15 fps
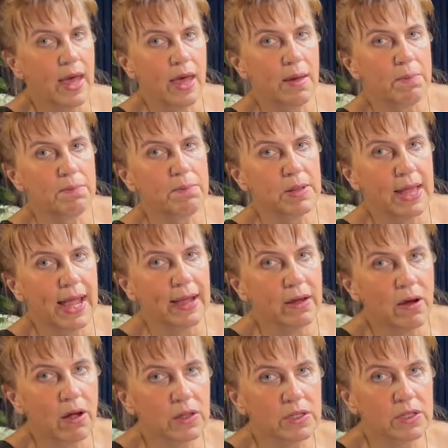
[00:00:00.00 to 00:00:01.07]
Black
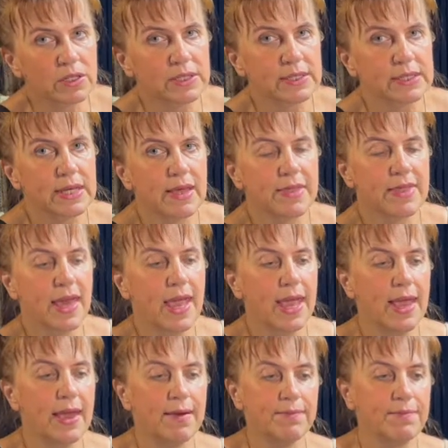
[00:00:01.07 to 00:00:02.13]
colors,
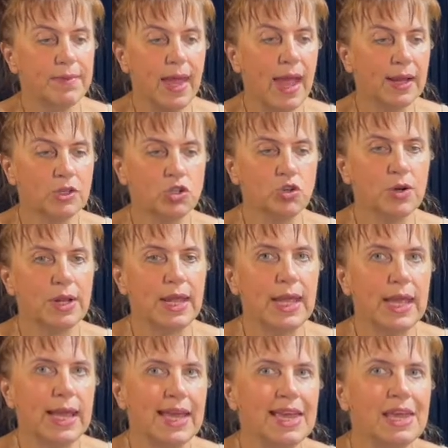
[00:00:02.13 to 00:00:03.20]
they actually